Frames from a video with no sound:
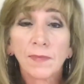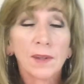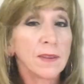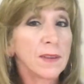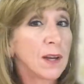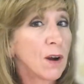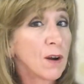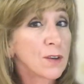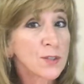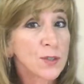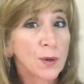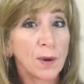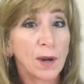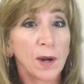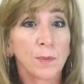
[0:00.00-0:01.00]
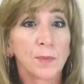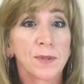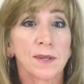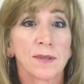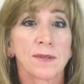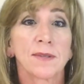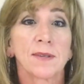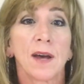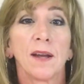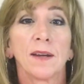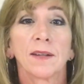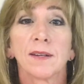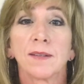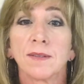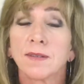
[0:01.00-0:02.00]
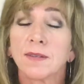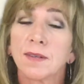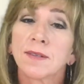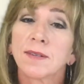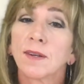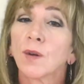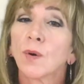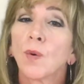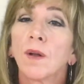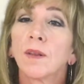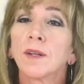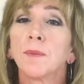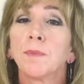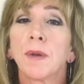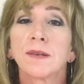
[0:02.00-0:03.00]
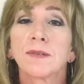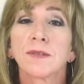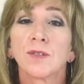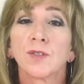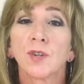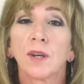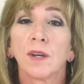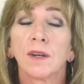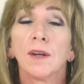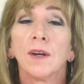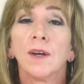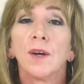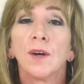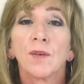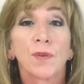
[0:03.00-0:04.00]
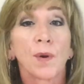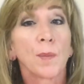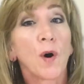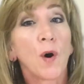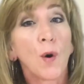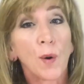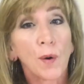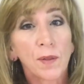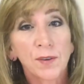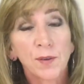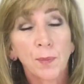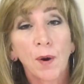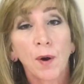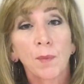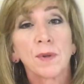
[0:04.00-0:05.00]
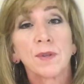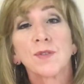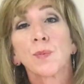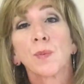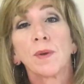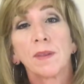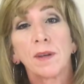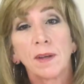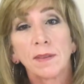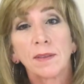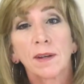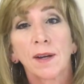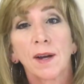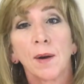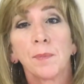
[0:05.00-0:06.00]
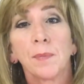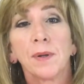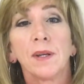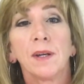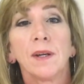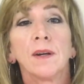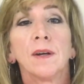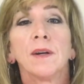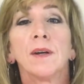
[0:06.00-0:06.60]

They also help to set consistent and quality messaging from all the departments within the company